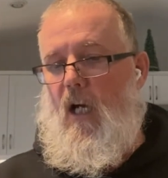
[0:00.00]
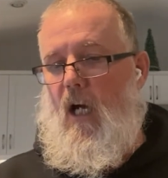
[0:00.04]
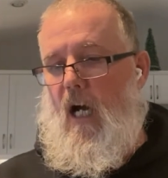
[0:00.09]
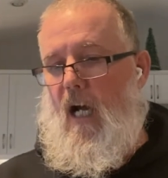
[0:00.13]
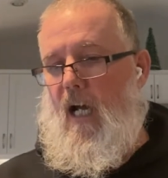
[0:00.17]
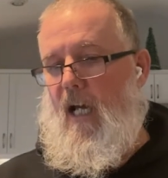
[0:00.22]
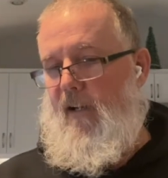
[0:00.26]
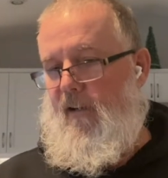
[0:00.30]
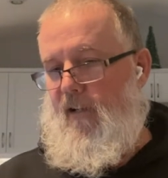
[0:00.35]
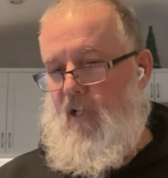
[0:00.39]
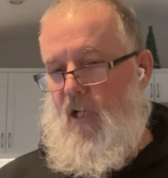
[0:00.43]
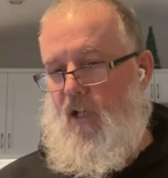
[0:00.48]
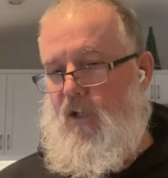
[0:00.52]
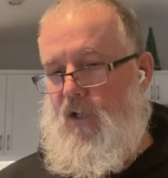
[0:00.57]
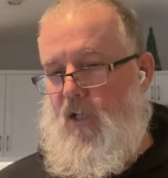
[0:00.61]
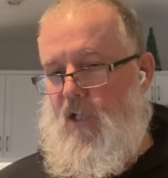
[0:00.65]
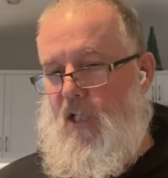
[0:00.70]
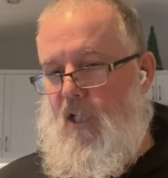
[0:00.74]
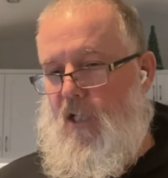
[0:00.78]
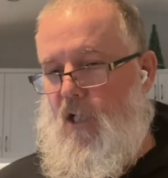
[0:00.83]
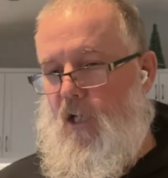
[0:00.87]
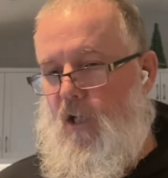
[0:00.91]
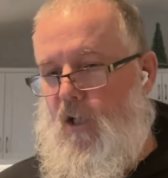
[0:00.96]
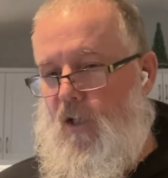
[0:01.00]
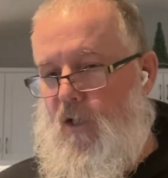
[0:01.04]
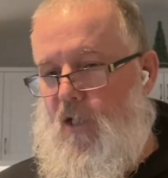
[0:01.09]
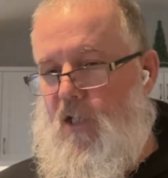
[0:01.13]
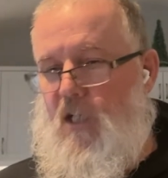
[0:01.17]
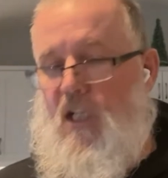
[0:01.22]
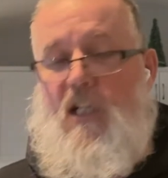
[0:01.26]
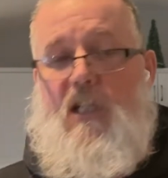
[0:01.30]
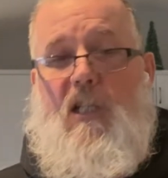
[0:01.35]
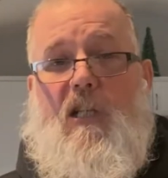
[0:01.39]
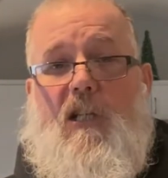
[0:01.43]
I had another
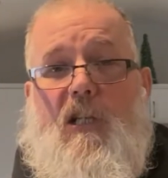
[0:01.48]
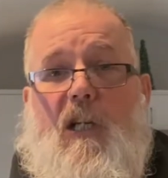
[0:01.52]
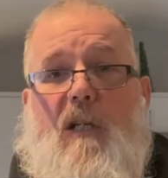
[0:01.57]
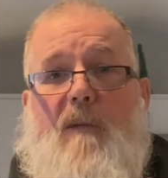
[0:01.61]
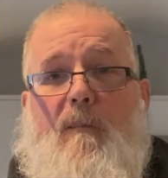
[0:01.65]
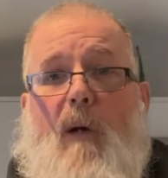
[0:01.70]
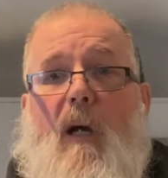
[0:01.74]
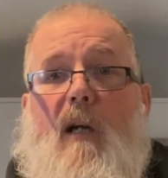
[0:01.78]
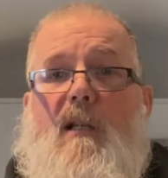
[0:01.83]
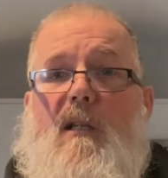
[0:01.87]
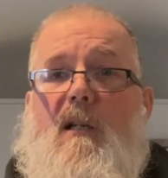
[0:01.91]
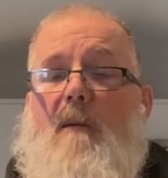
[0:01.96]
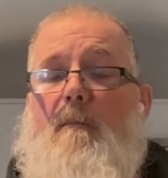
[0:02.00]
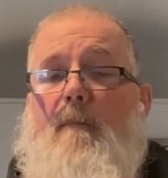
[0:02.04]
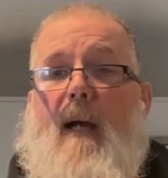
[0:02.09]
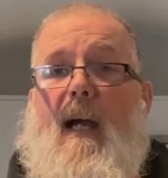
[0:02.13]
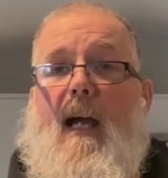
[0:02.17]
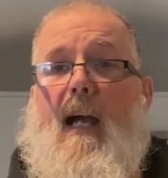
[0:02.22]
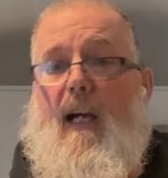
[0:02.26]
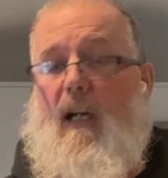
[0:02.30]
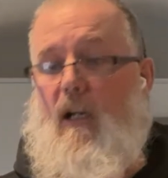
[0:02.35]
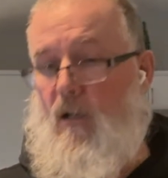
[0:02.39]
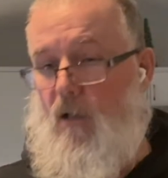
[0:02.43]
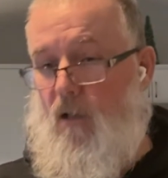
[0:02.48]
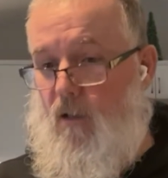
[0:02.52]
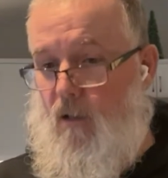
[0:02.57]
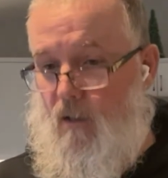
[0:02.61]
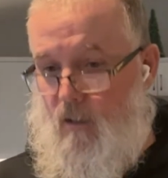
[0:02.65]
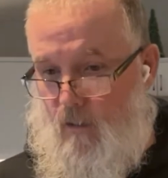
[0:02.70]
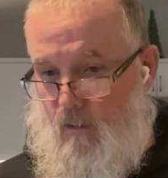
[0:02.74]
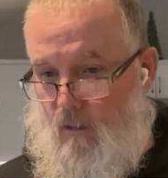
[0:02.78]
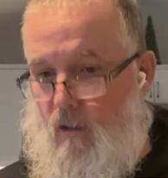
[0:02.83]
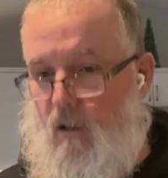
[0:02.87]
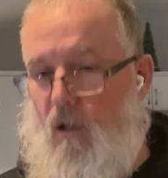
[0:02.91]
$666 come back
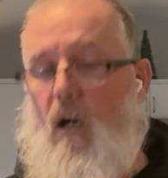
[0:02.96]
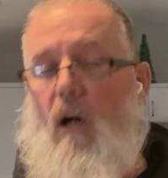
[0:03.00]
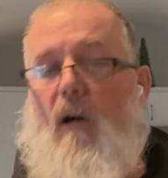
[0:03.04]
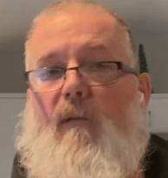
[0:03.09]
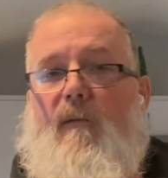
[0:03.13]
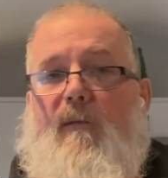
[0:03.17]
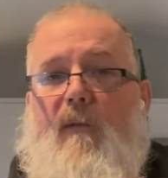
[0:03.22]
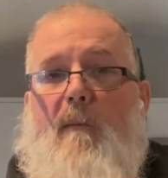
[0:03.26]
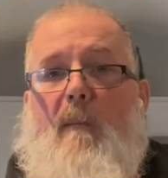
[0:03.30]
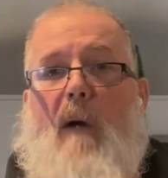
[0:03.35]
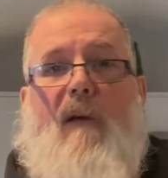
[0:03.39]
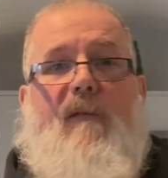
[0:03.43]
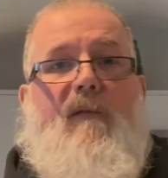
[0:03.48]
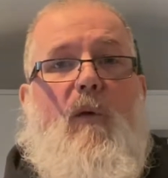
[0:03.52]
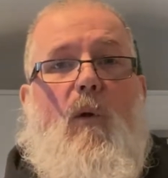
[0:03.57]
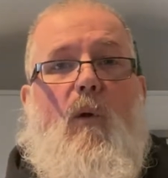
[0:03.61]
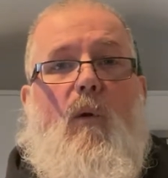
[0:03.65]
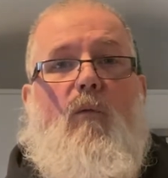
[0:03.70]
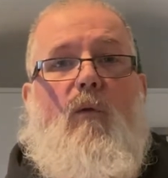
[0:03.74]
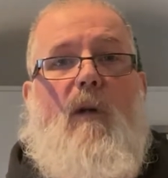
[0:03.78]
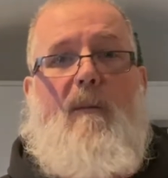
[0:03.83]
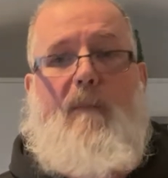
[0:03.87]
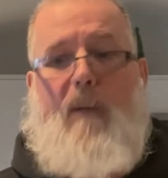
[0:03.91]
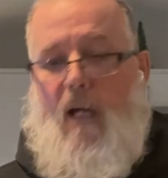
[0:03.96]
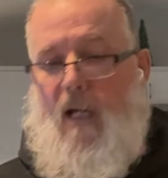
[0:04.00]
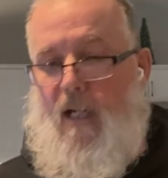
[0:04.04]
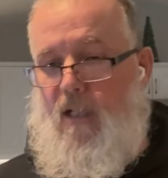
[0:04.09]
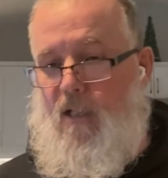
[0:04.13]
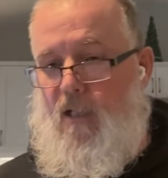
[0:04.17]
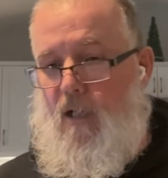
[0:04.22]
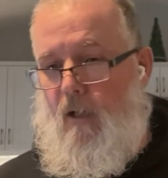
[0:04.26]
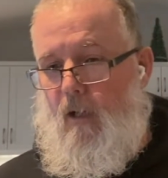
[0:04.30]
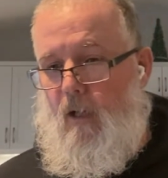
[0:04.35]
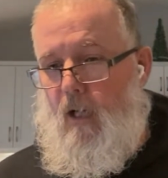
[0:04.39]
for my fuel
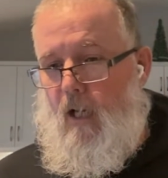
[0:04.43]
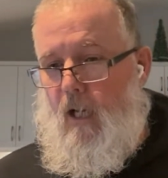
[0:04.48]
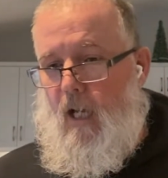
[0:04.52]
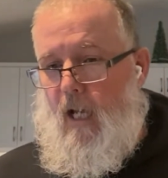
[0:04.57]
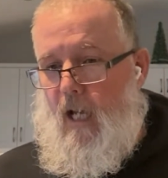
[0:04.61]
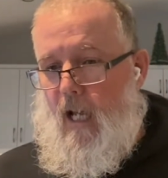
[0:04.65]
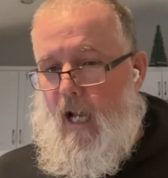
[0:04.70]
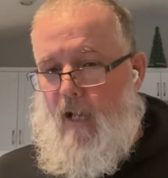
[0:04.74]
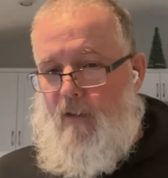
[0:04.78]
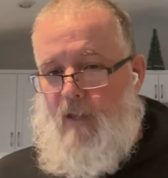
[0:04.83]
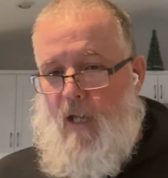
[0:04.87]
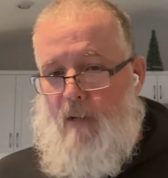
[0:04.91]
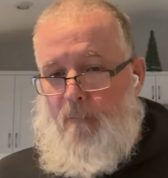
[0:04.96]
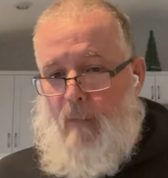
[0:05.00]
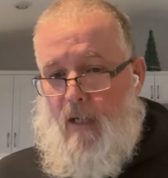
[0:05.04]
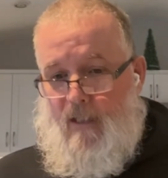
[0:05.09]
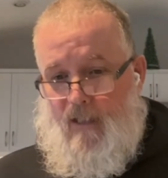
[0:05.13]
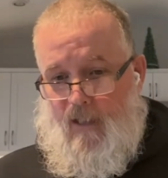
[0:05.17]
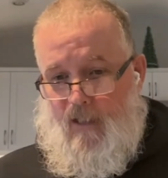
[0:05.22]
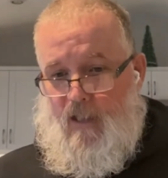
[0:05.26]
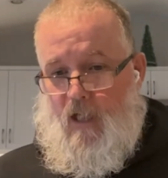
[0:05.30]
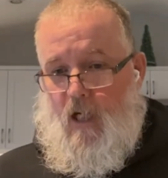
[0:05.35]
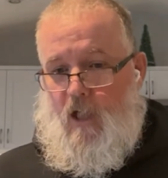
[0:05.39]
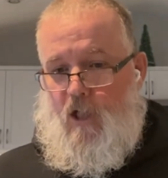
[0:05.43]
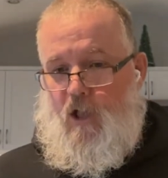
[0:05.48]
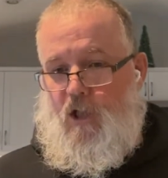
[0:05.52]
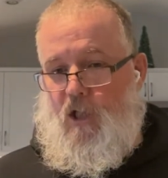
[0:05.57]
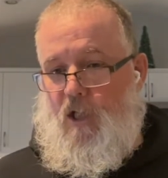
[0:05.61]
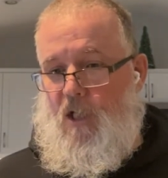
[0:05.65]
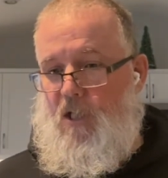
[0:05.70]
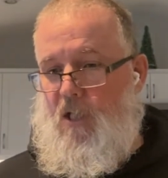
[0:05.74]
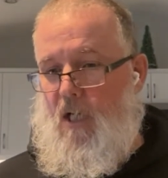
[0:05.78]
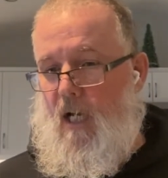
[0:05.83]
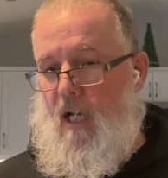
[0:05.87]
rebate. And then my
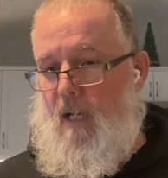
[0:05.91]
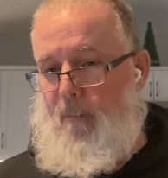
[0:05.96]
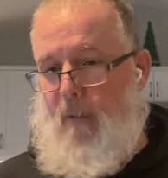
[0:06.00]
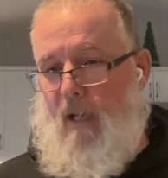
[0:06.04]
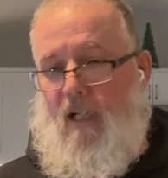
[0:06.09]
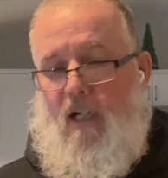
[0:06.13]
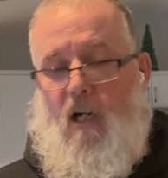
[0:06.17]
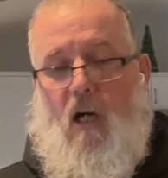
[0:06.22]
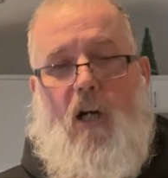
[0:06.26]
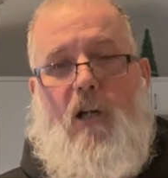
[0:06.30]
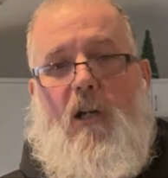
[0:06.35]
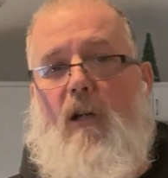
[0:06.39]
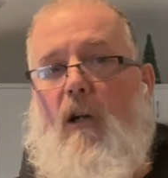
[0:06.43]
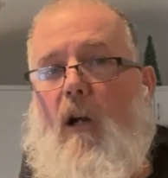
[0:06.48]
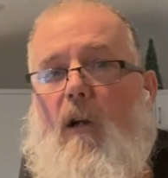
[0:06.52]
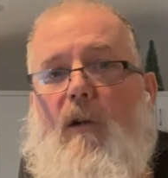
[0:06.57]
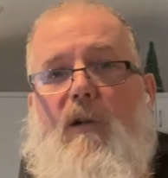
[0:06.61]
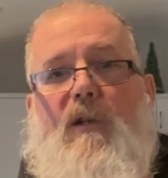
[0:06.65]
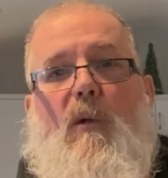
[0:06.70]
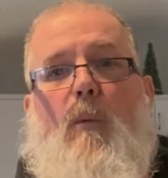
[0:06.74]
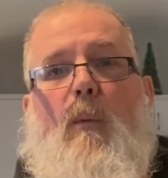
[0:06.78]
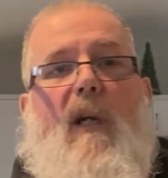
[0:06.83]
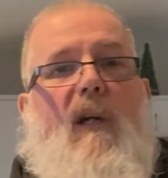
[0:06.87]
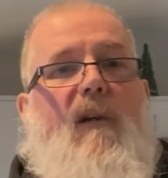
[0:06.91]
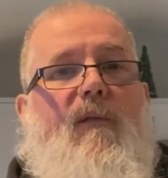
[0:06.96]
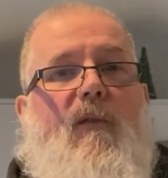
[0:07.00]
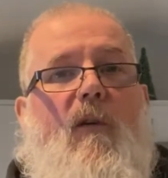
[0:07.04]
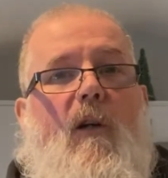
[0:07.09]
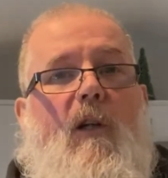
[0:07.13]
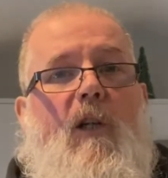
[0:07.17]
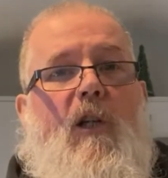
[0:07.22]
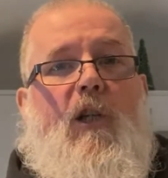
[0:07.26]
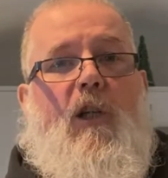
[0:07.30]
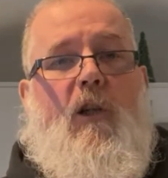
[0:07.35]
deductions, I paid $100 a week
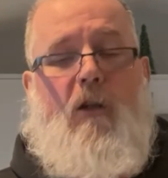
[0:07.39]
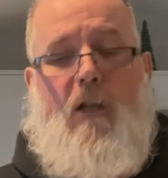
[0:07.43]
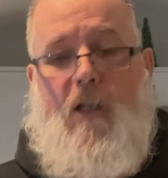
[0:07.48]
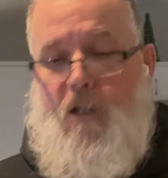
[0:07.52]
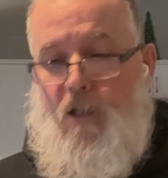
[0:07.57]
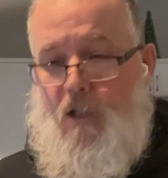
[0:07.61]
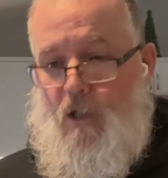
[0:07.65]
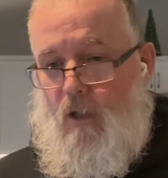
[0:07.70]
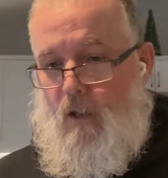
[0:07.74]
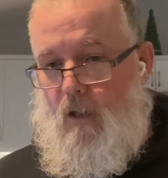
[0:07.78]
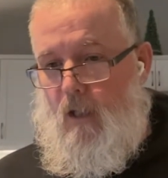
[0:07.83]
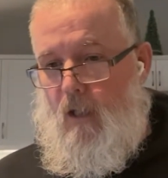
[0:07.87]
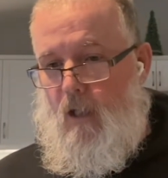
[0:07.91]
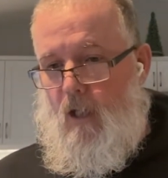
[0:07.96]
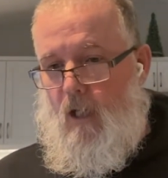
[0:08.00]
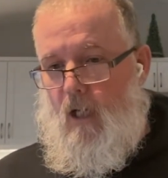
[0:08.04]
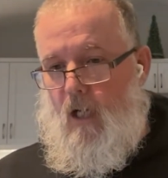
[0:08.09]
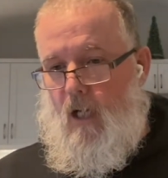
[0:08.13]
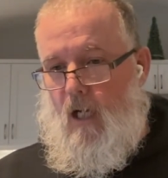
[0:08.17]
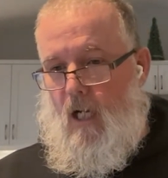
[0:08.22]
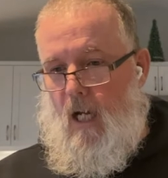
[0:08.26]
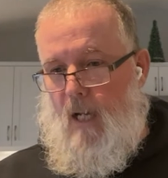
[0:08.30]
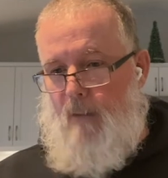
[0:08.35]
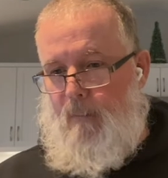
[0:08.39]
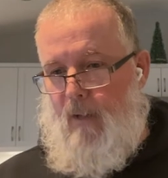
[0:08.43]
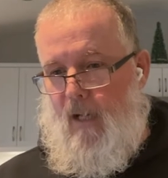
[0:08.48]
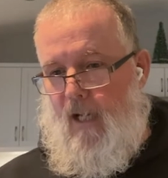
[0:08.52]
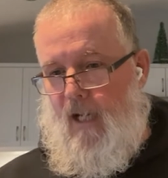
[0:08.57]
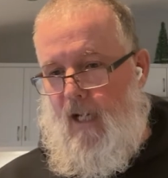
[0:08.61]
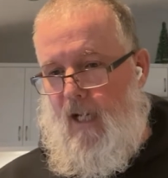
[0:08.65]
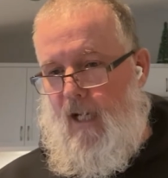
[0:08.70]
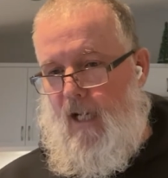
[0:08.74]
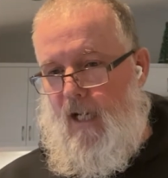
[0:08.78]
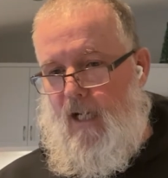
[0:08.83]
for insurance. I
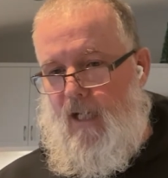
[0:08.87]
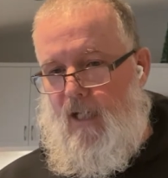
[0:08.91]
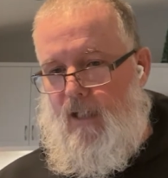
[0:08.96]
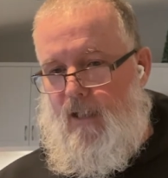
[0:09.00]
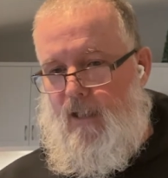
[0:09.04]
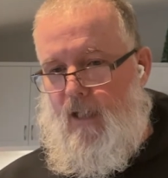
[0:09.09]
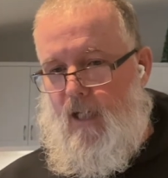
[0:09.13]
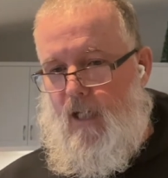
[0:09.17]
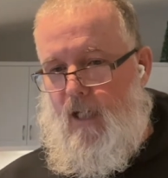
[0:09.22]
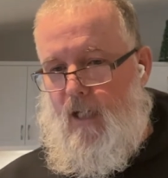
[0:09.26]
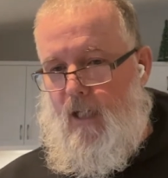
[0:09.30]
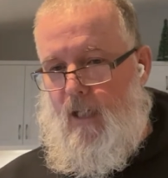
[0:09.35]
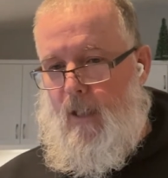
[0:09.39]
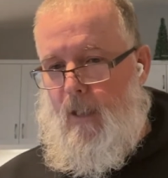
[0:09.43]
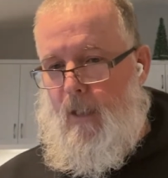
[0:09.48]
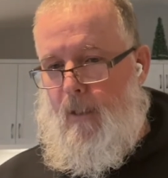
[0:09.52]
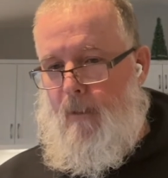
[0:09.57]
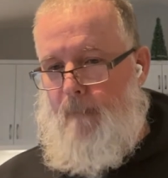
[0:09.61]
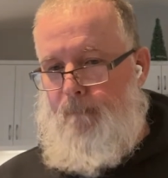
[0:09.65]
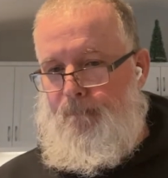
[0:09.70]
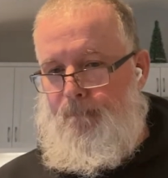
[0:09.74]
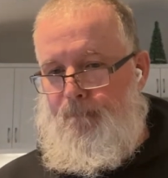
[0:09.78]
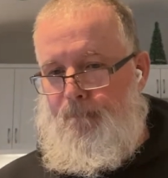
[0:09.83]
paid my